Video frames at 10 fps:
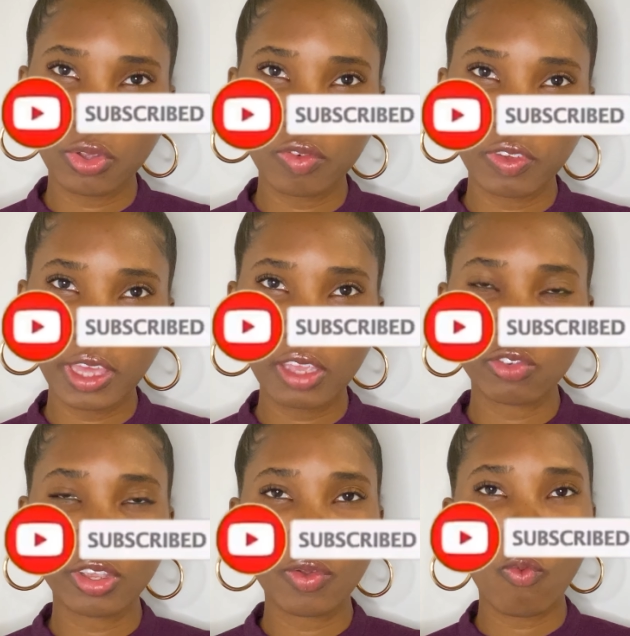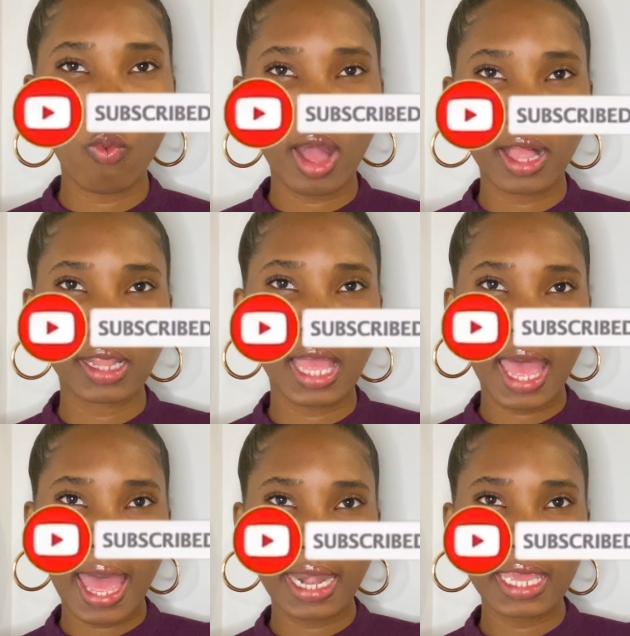notification while
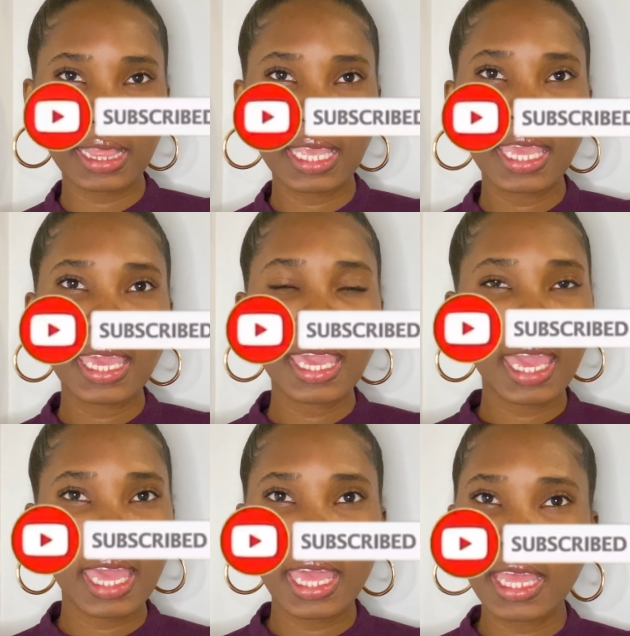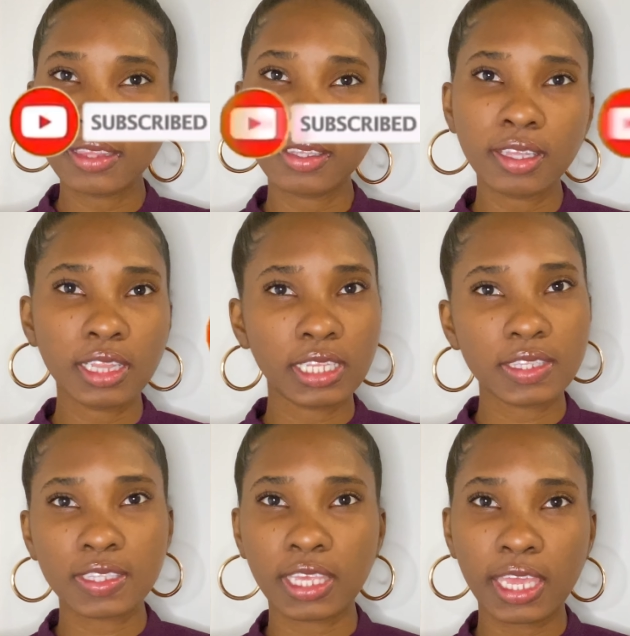at it, and
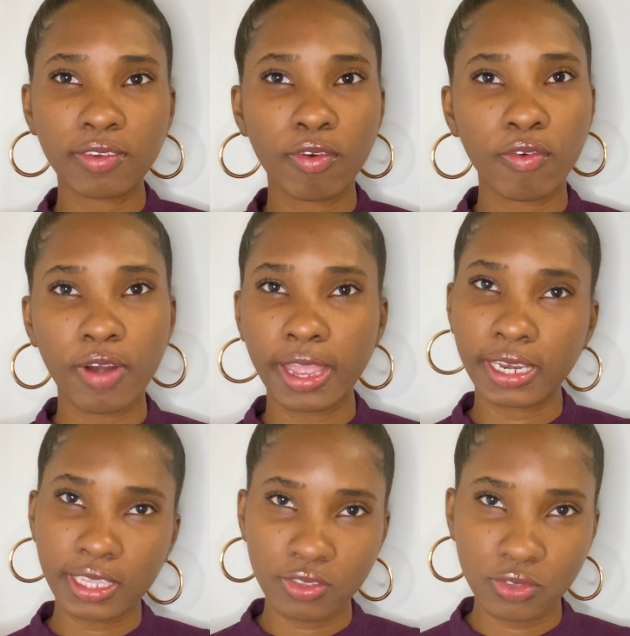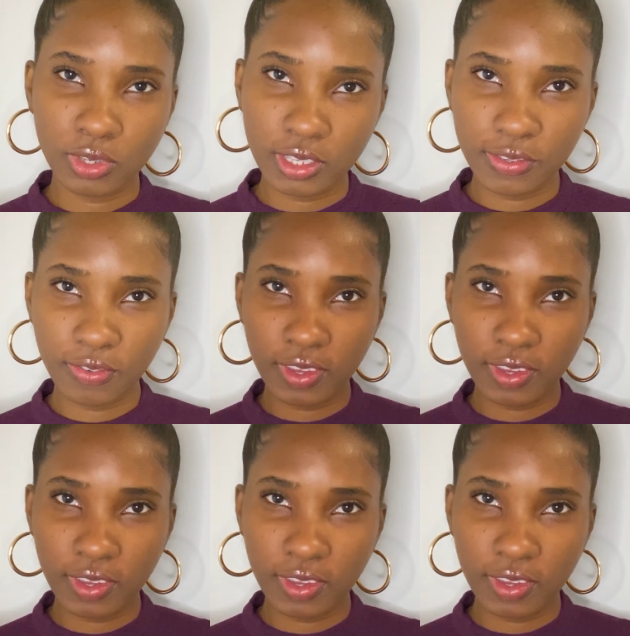let's get right into this